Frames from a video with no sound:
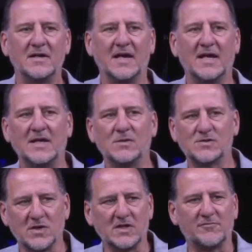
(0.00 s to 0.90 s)
and he
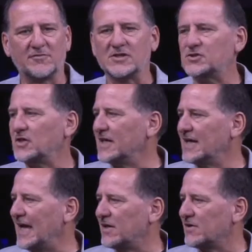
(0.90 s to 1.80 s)
was really frustrated
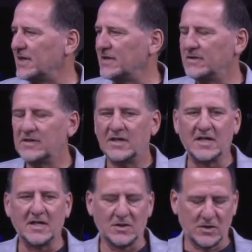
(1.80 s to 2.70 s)
and angry,
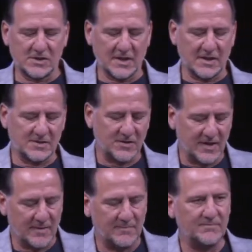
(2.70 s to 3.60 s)
and the Lord says to
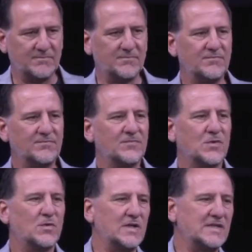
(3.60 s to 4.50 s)
him,
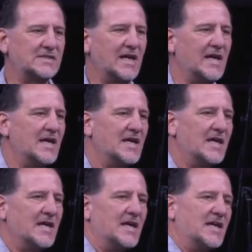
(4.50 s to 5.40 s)
what do you say?
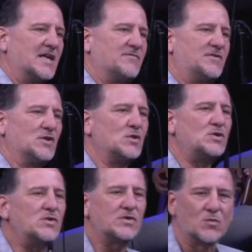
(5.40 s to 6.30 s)
If you
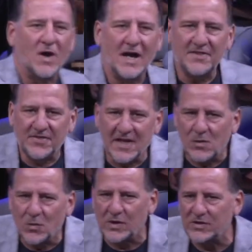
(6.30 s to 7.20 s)
do the right
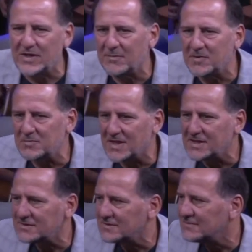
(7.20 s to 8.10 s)
thing, will you not be
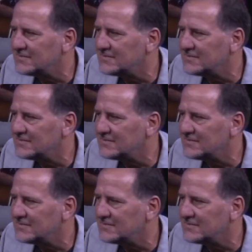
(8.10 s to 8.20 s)
blessed?